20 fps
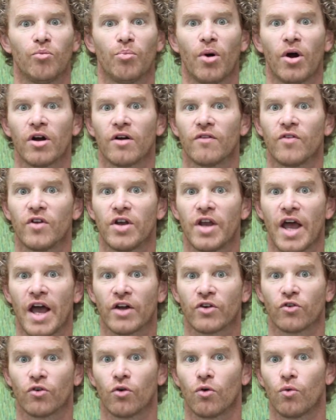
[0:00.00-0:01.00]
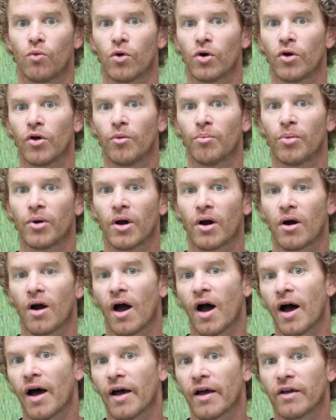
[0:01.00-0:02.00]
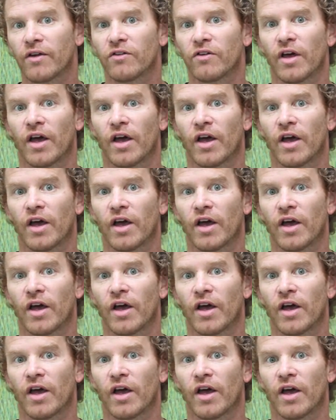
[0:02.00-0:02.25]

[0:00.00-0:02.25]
part of the natural world, but our eyes